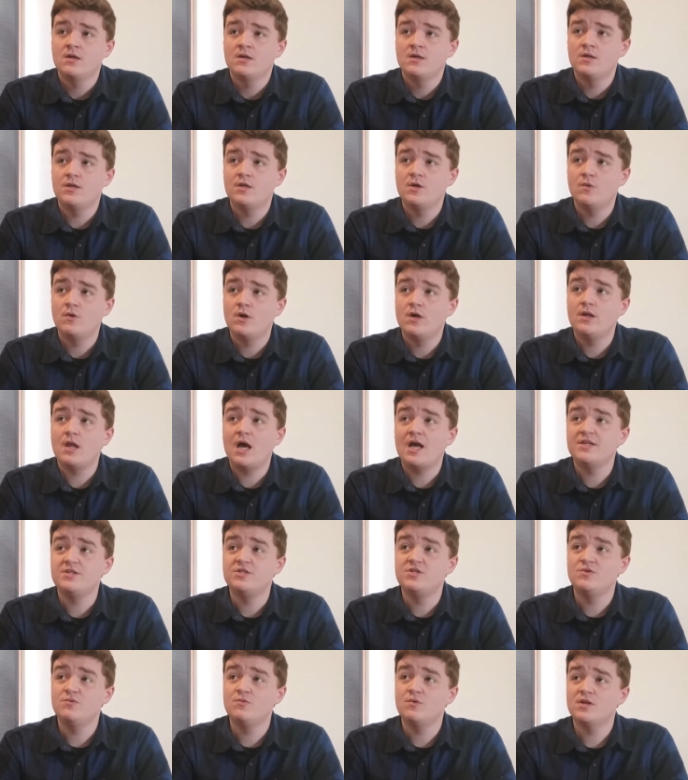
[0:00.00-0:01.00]
You know what? I
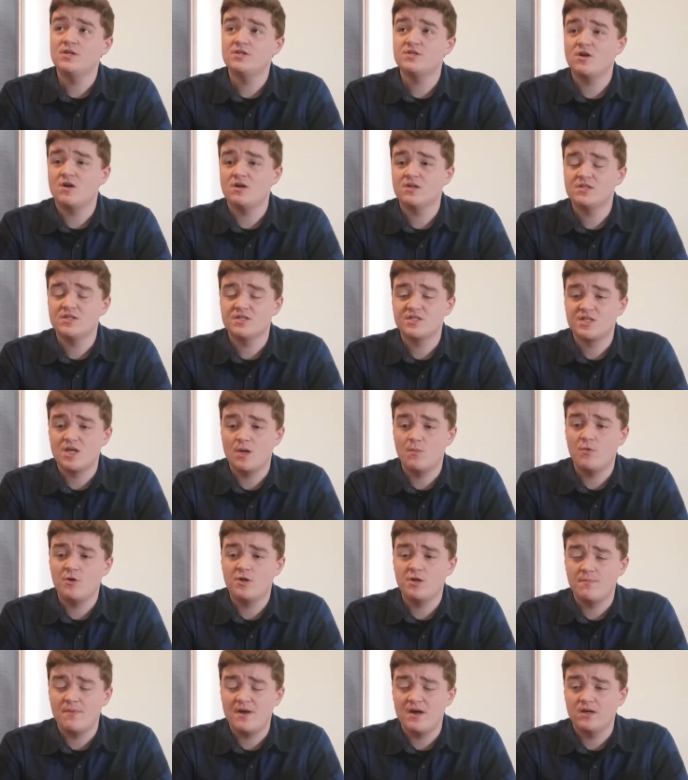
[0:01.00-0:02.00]
do want to talk to
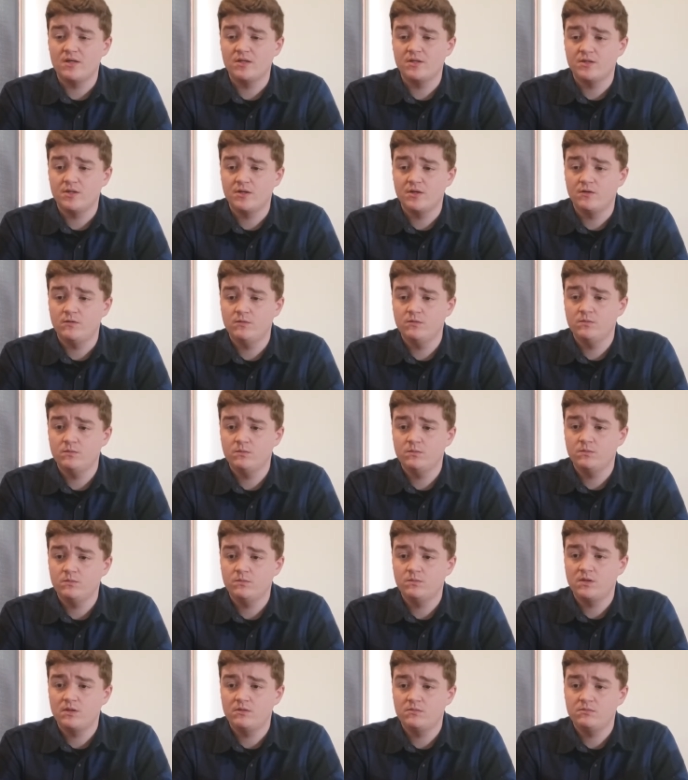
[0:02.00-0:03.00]
someone about it, though. Hmm.
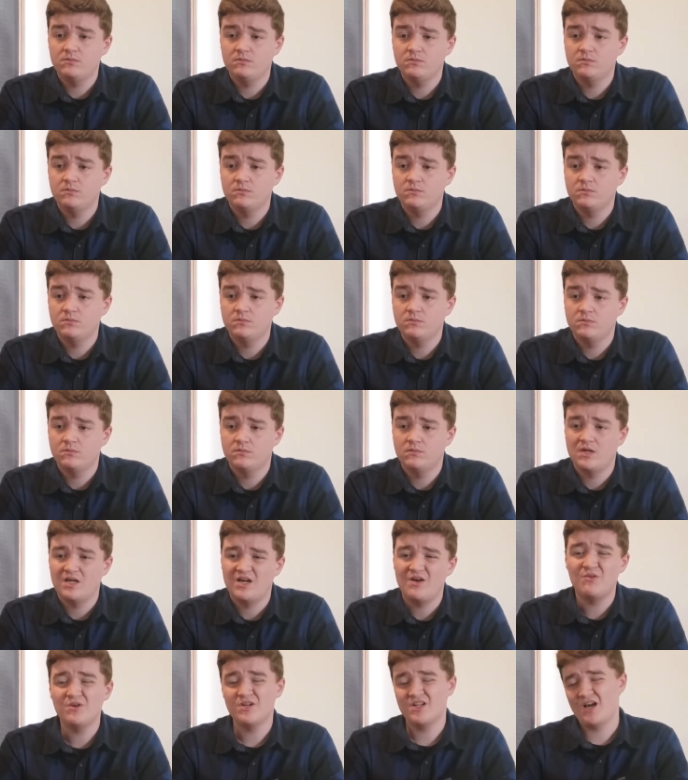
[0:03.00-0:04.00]

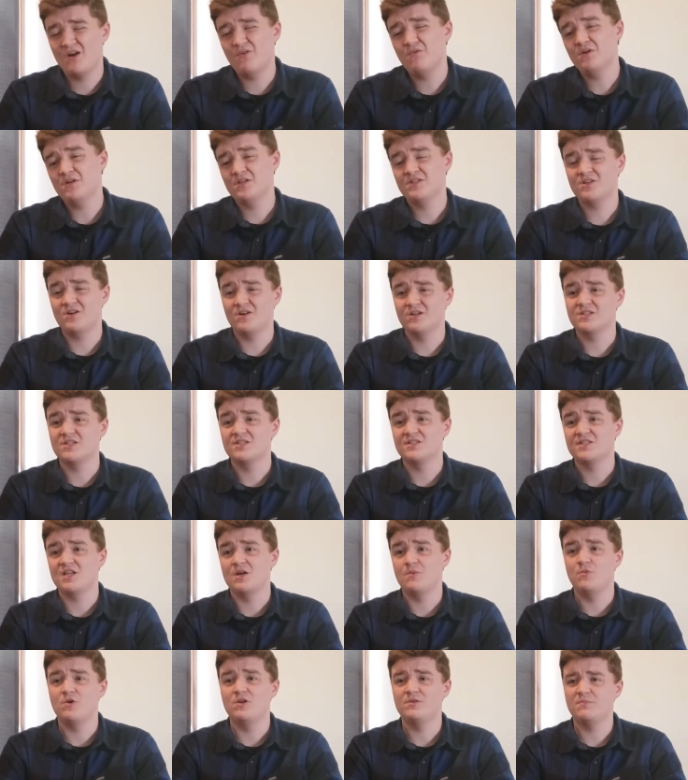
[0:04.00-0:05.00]
I want to, I want to talk to
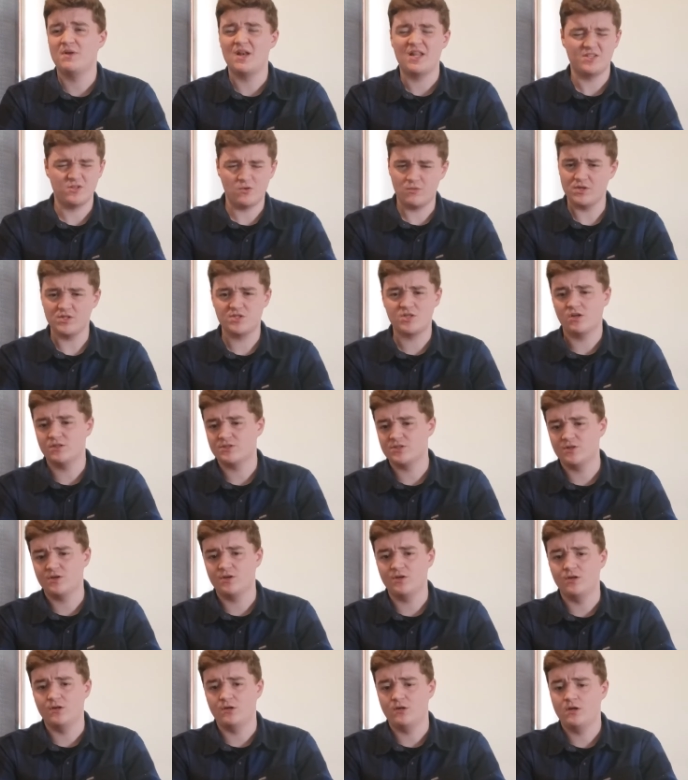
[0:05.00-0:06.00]
someone, but I don't want to talk to
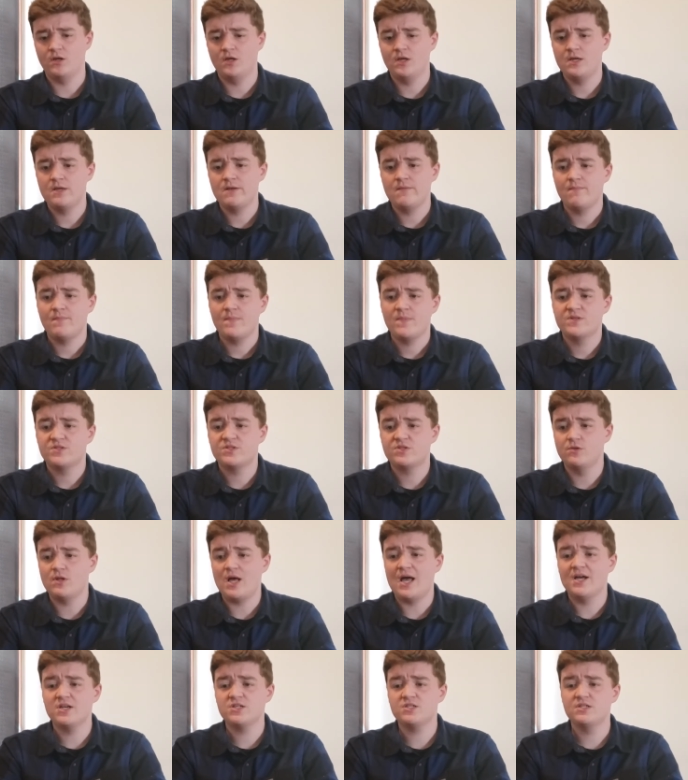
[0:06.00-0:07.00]
her.
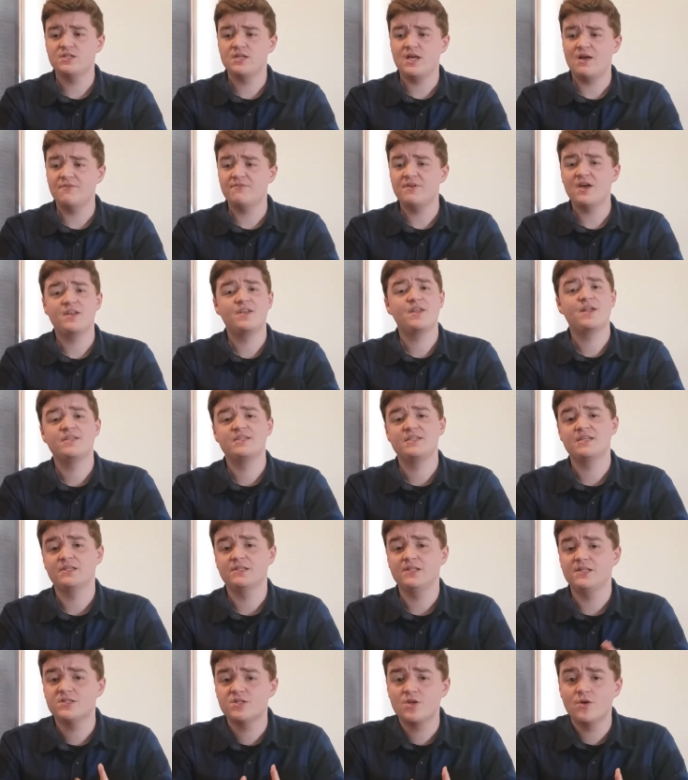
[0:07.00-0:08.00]
So actually, I've got an
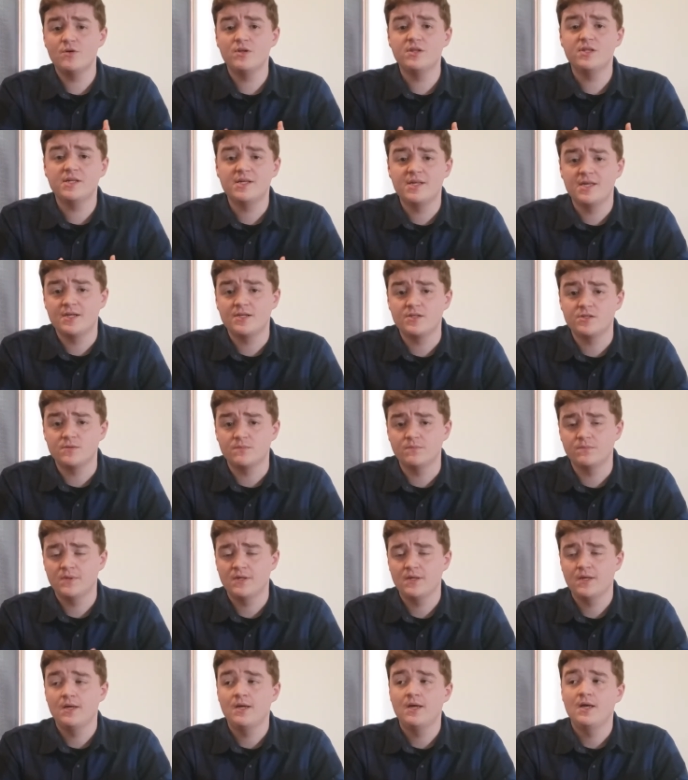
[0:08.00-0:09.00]
idea. Let's go to the kingdom.
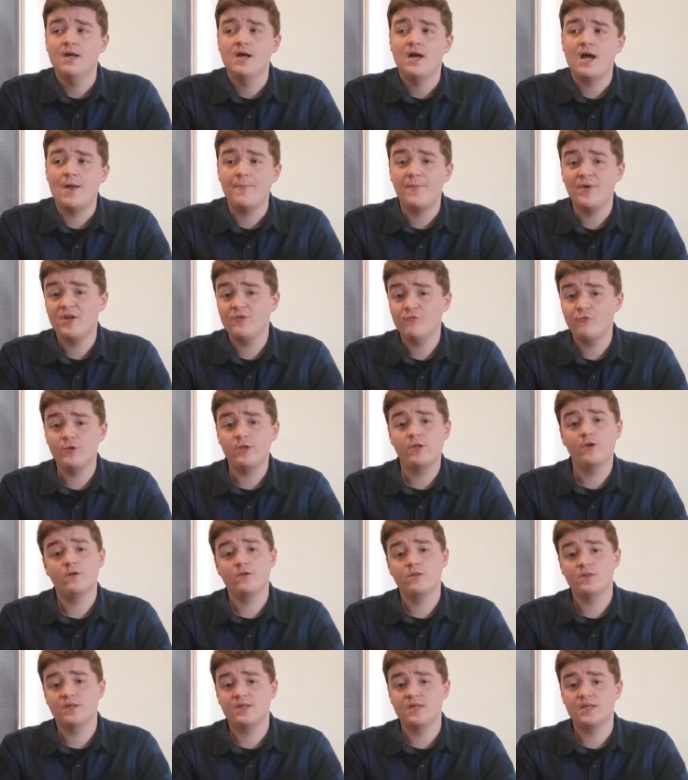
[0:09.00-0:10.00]
I bet if we
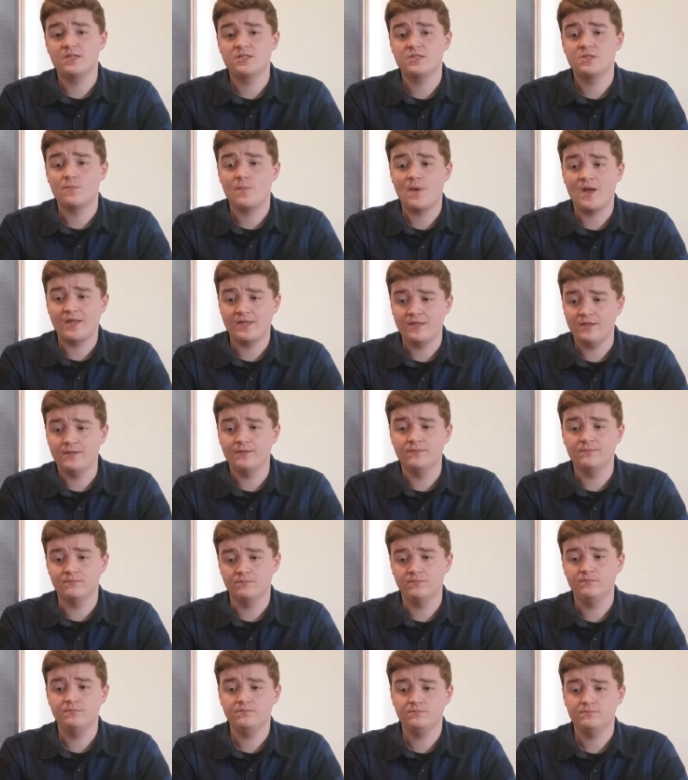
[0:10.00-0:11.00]
go to the kingdom, I
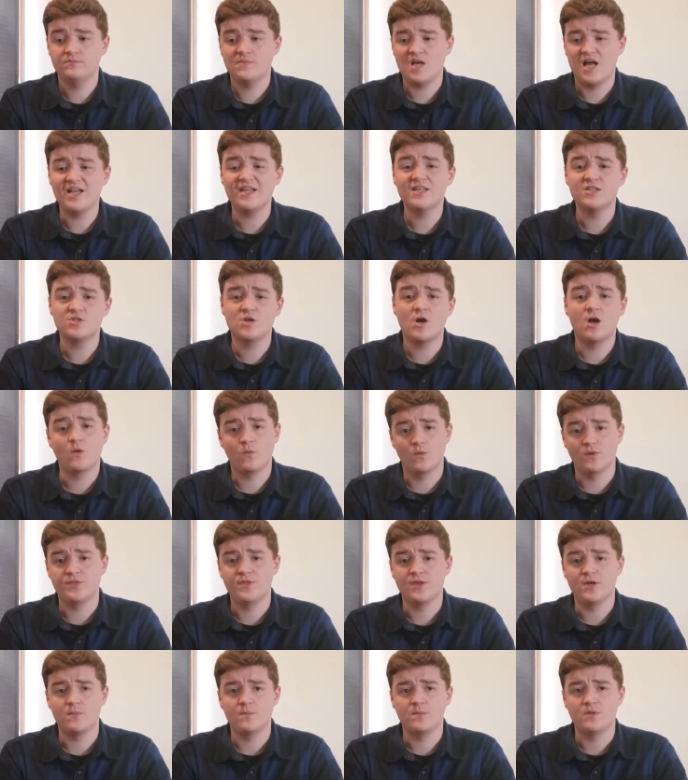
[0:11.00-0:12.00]
can I can talk
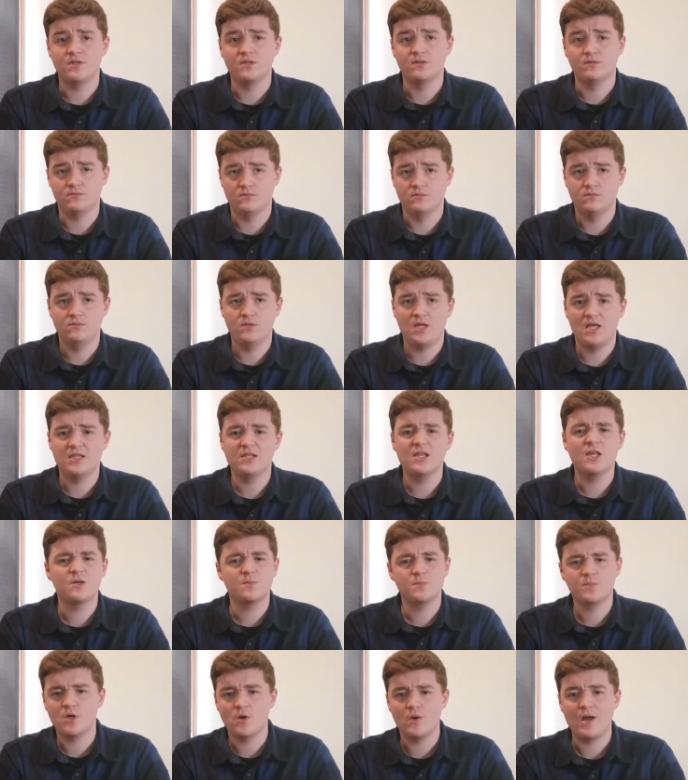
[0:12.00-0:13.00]
with them and, and
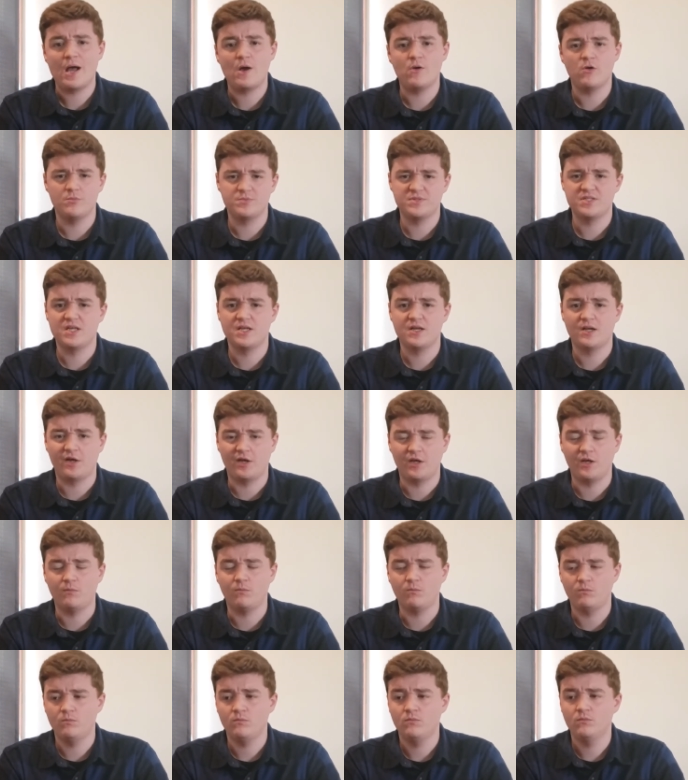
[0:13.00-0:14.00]
let them know how upset I
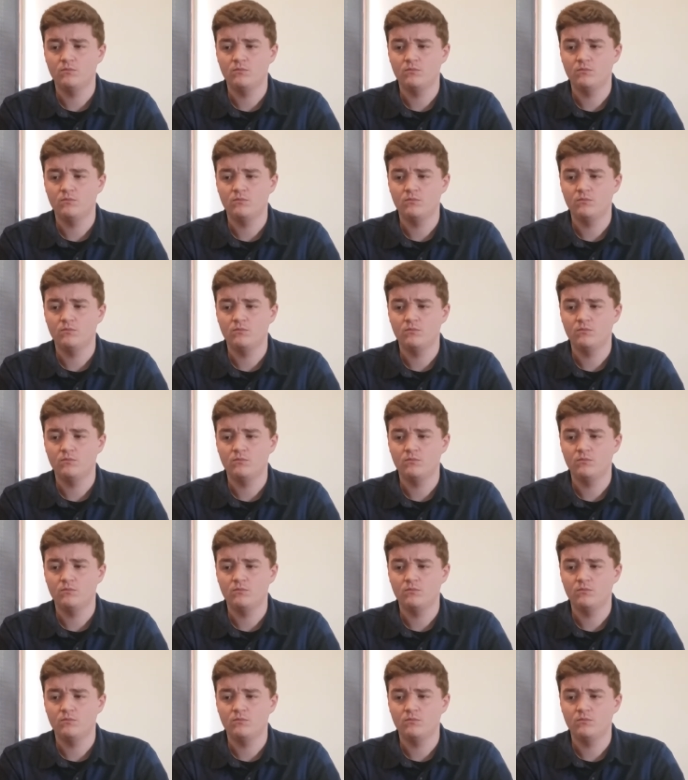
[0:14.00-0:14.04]
am.